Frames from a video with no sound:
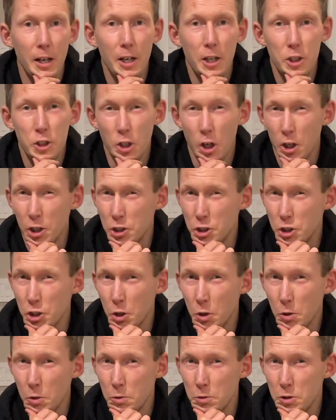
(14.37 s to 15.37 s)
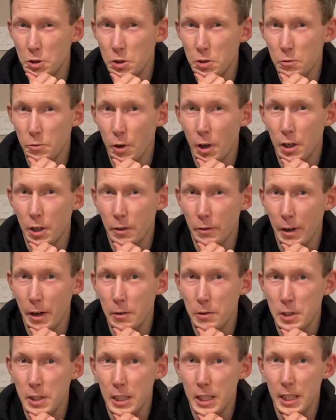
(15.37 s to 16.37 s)
Jon Jones, Ronda
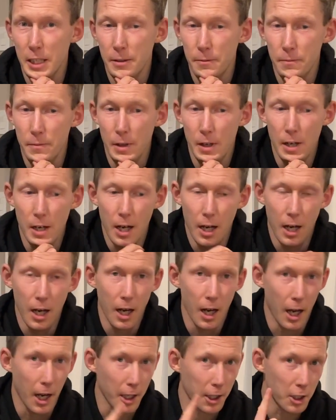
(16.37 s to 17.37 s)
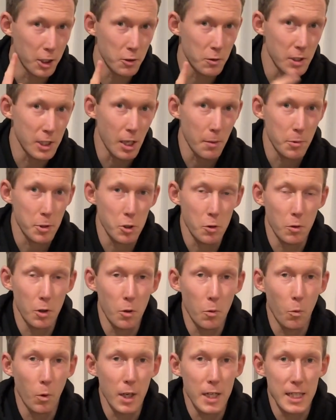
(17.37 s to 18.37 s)
Rousey. I'm gonna do this episode
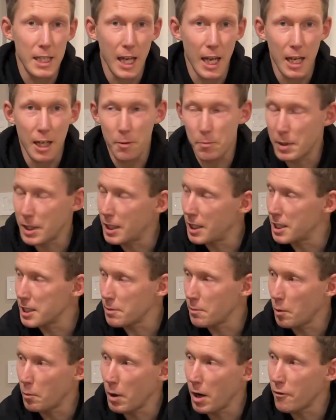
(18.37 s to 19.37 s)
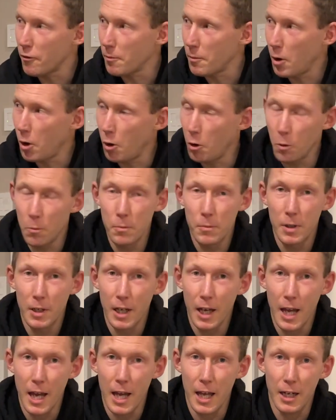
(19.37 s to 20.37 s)
in one take because I'm away from home
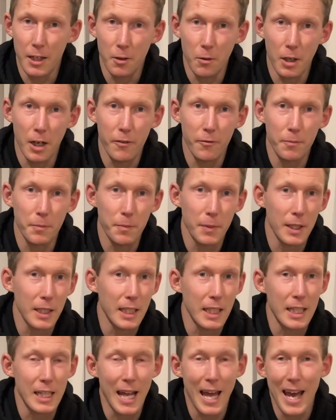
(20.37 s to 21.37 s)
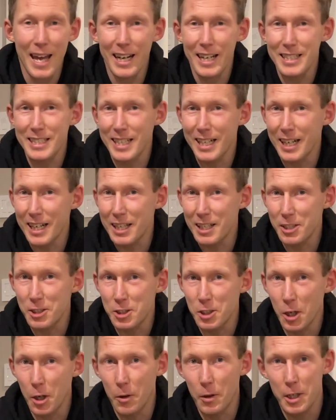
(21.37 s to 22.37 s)
and don't have ability to edit tonight,
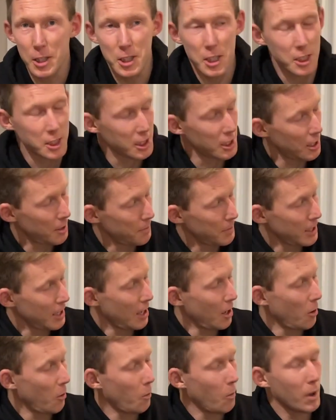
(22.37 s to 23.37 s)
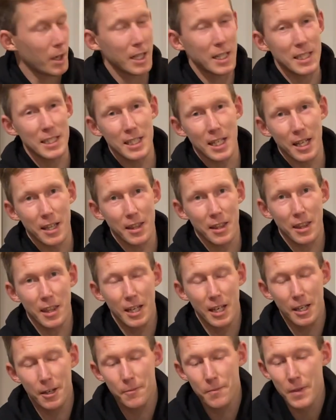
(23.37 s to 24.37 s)
so it's just gonna be a one and done
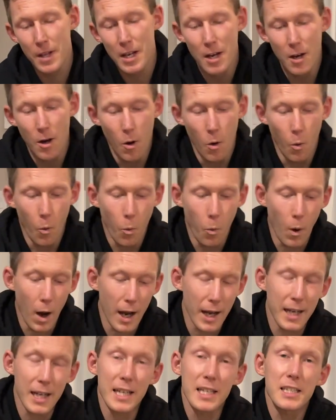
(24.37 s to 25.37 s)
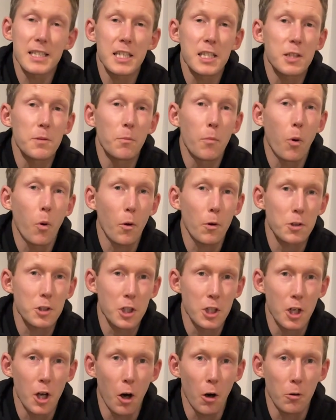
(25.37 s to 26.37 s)
thing. Why is this important to
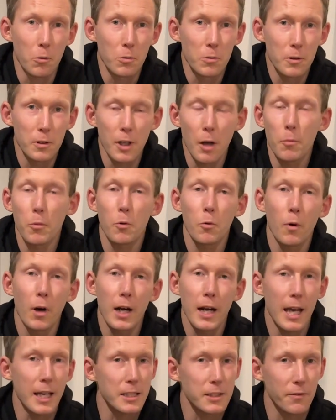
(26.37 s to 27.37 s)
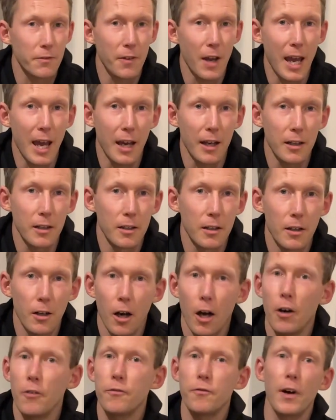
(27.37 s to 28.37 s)
know? Number one, as a fan,
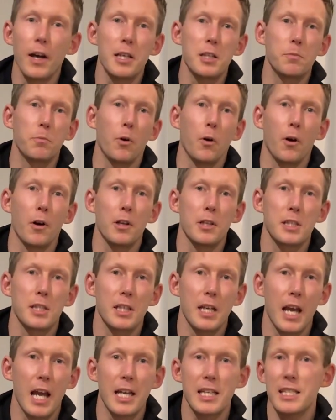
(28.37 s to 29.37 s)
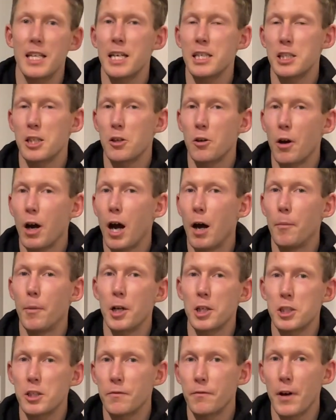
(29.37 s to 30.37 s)
of fight sports, it's nice to know how
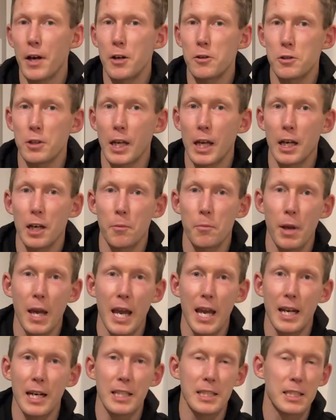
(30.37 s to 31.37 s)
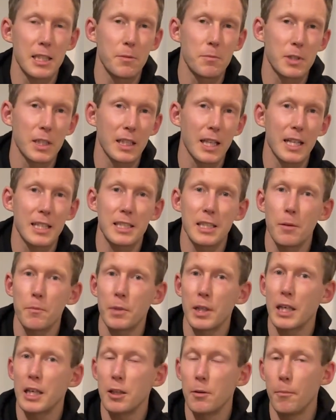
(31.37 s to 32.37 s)
much the fighters are getting paid. It seems like that's
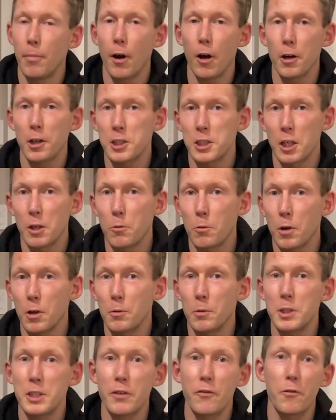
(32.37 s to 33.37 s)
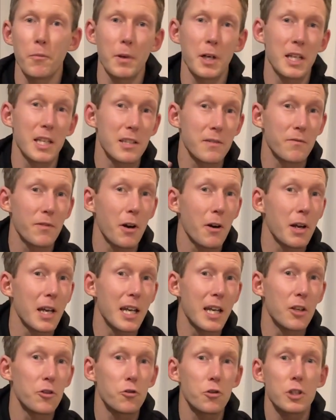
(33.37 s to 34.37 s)
something in the boxing world which everybody is very
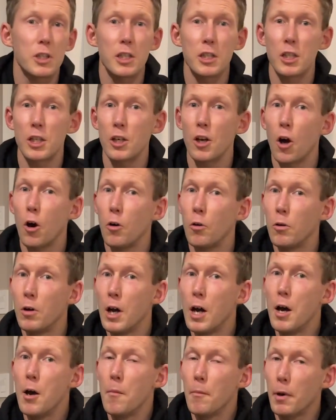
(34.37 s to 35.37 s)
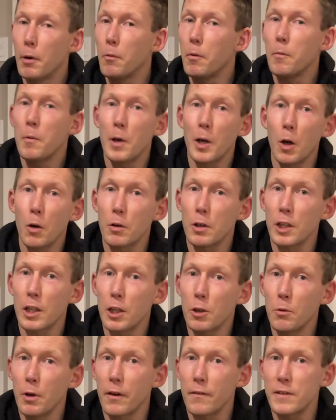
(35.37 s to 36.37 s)
interested to know. But when we go to the
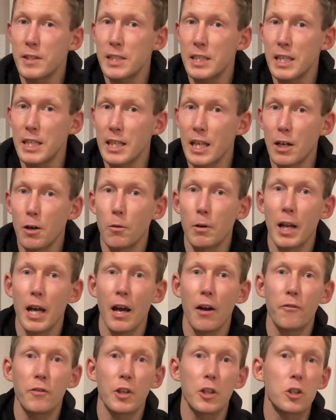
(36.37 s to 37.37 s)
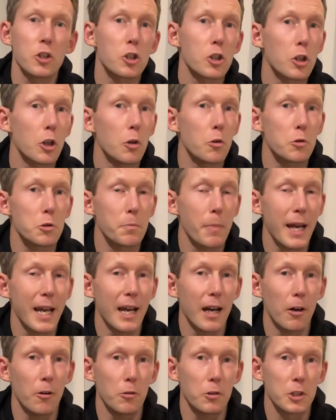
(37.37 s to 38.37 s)
UFC, they don't have the disclosed
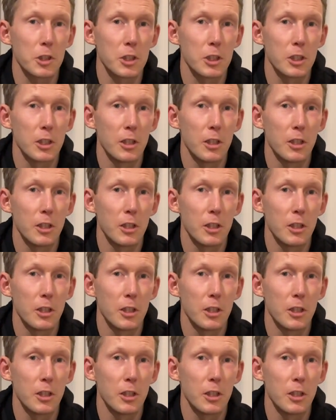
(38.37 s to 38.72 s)
payouts